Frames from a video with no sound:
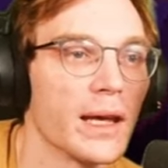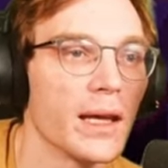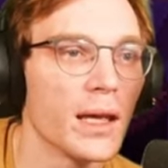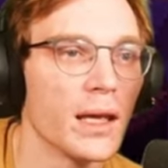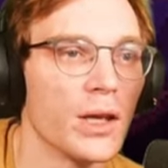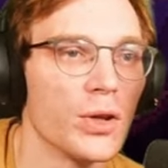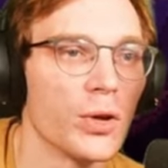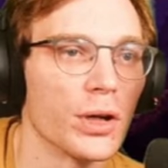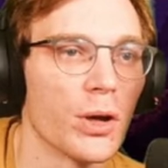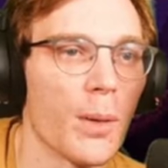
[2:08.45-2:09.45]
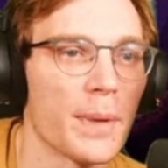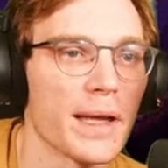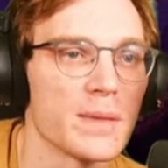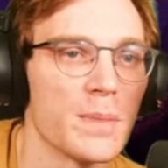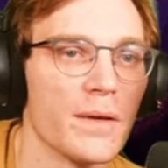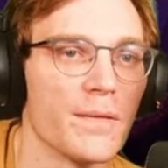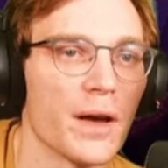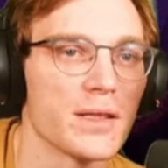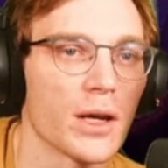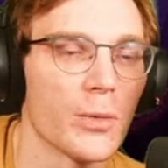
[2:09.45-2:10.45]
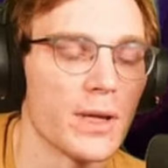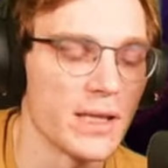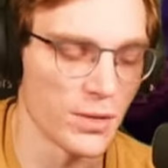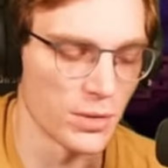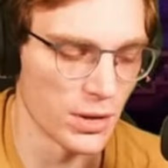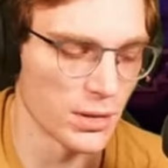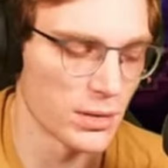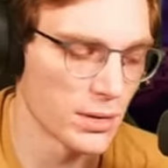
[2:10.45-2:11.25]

You're gonna go up against me first, I'll go easy on you.